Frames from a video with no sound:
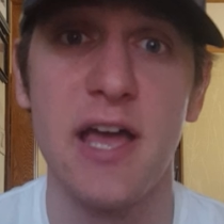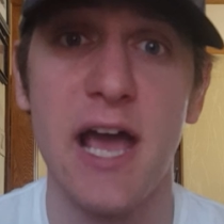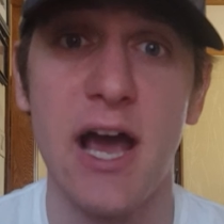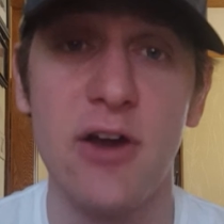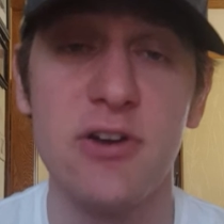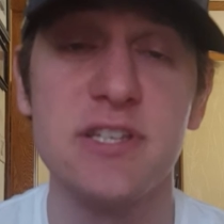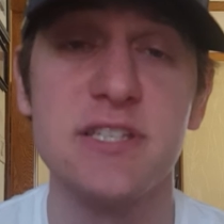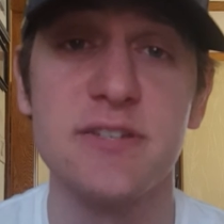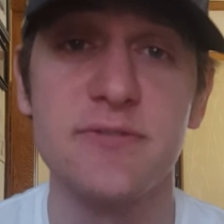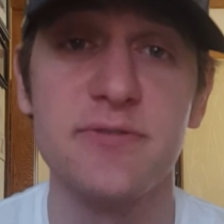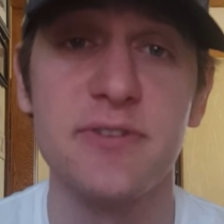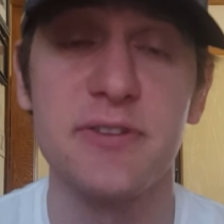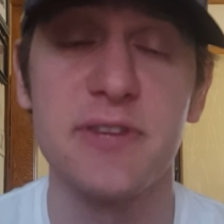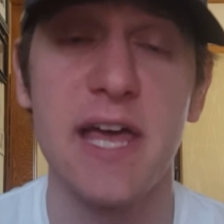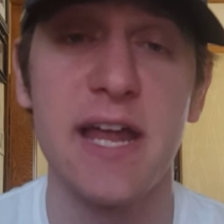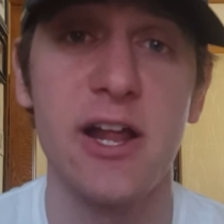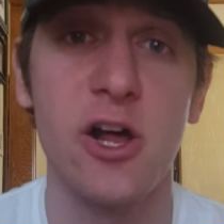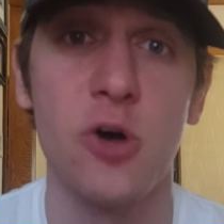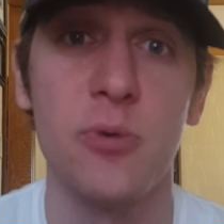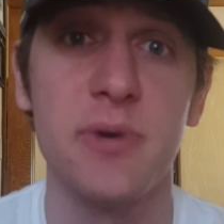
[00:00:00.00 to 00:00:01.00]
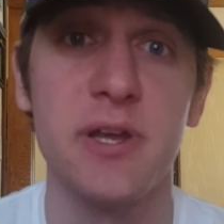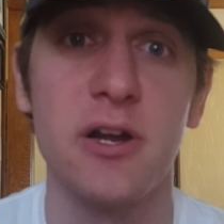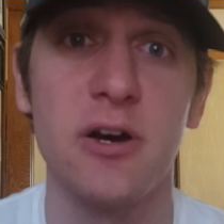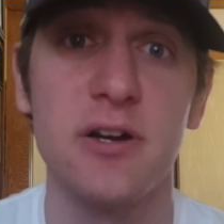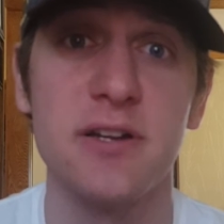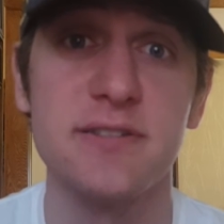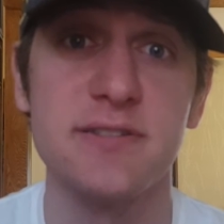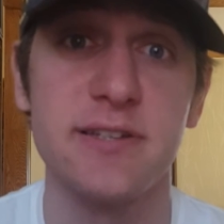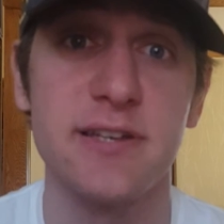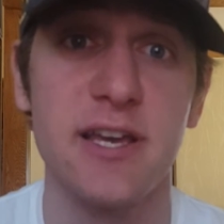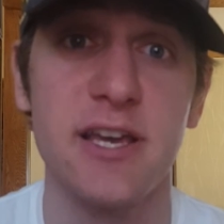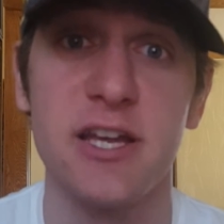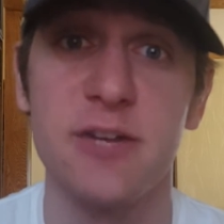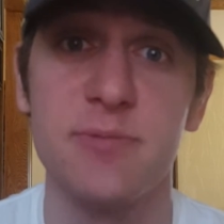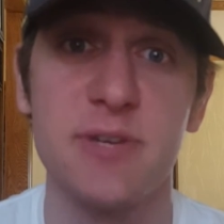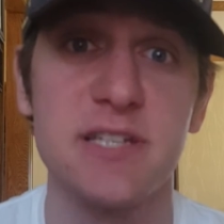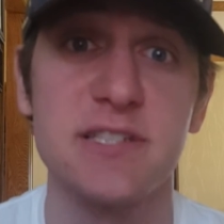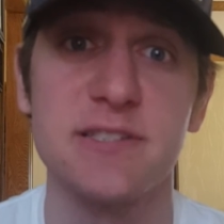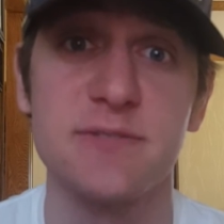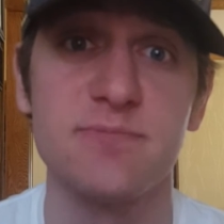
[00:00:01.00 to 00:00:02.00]
how does he fit that helmet on his
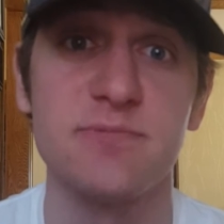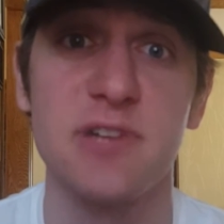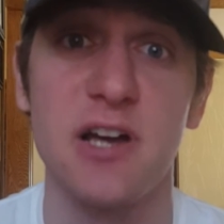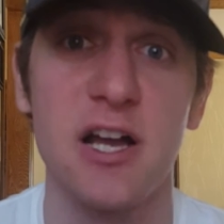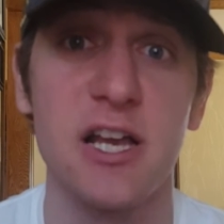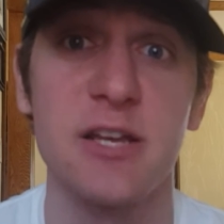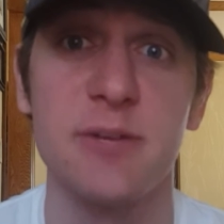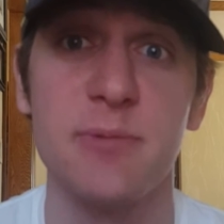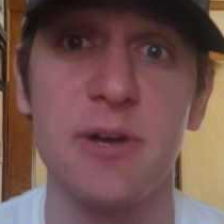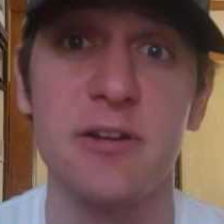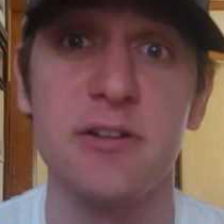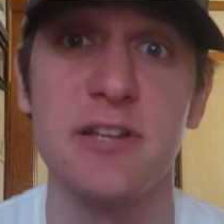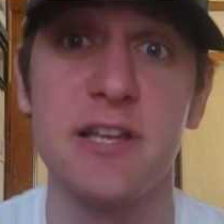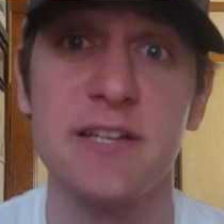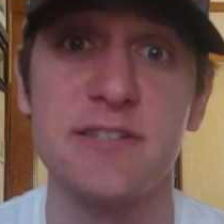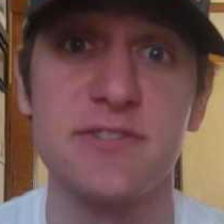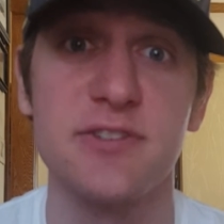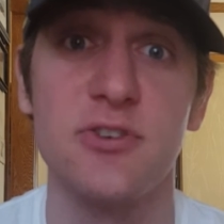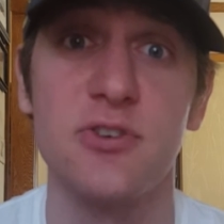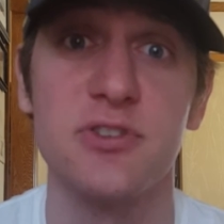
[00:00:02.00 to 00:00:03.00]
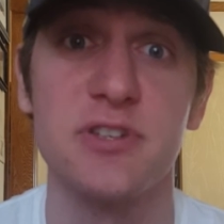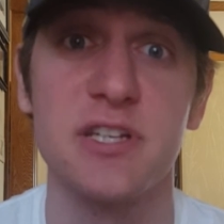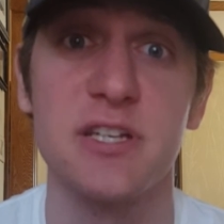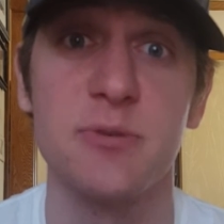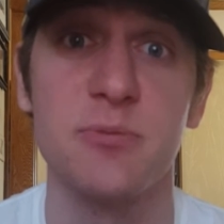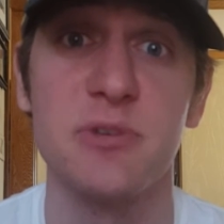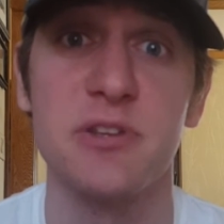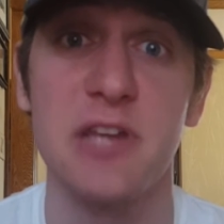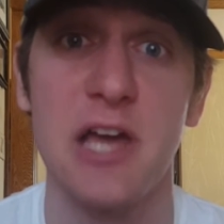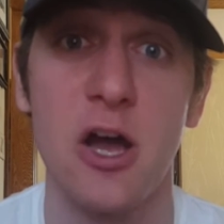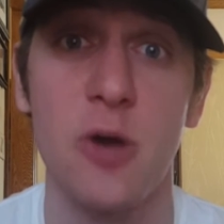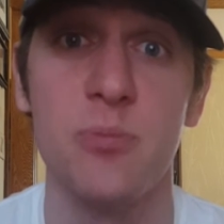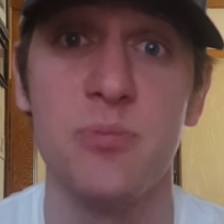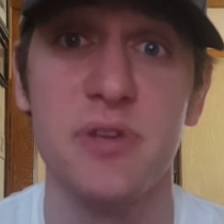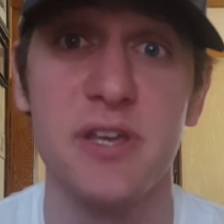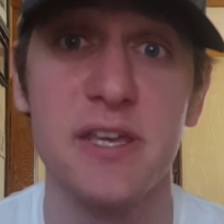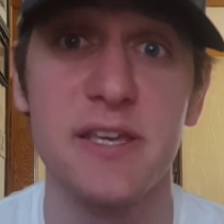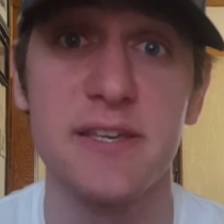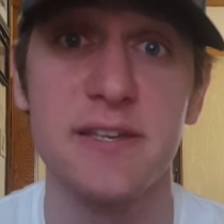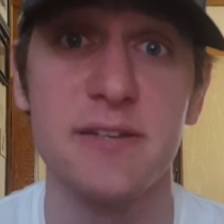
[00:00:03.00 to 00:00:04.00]
head? Because it's talking about insulting him with how
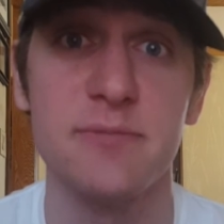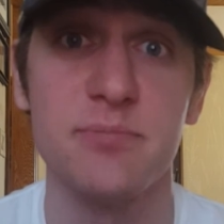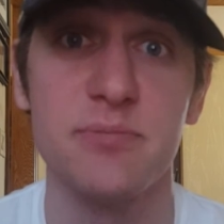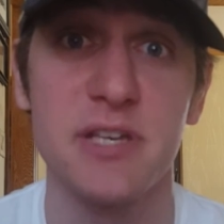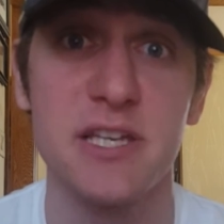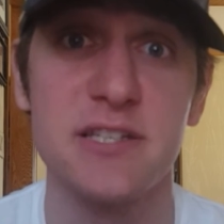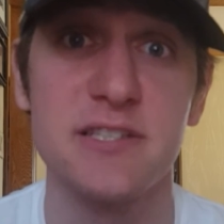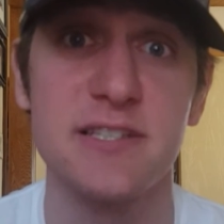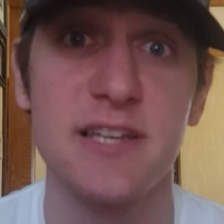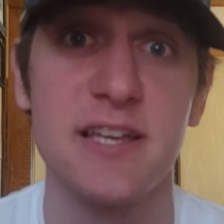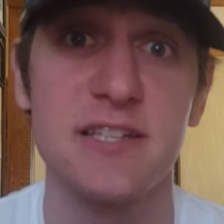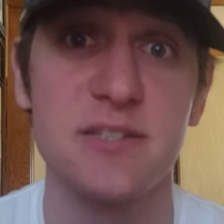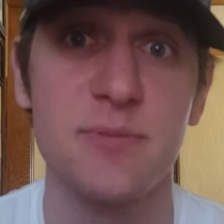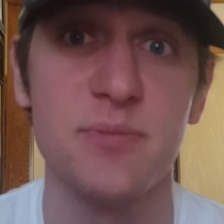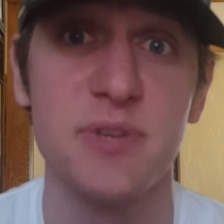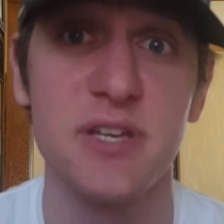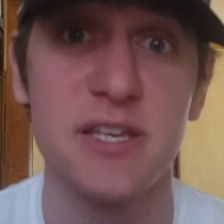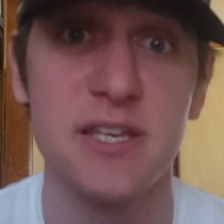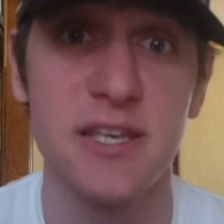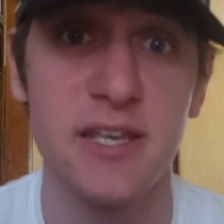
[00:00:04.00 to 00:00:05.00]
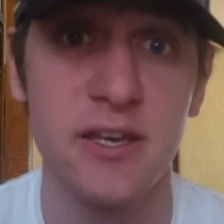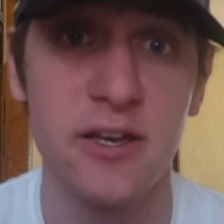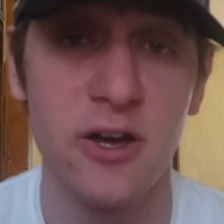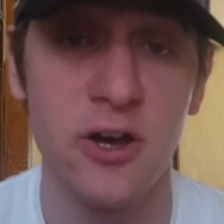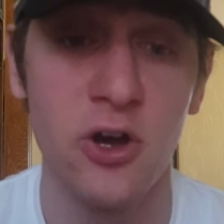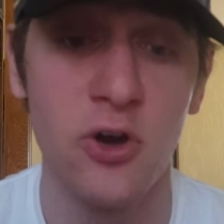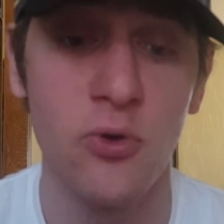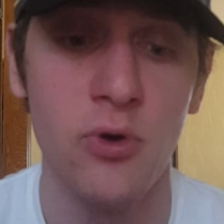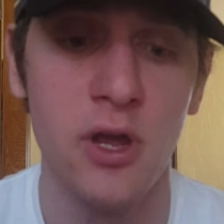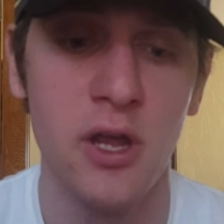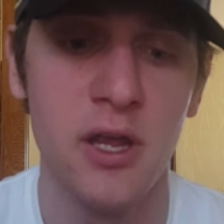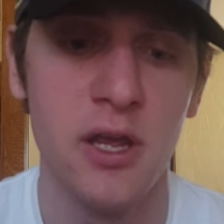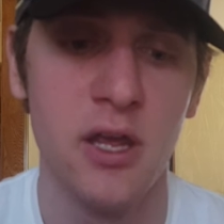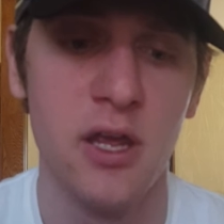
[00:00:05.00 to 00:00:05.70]
big because he has a big ego.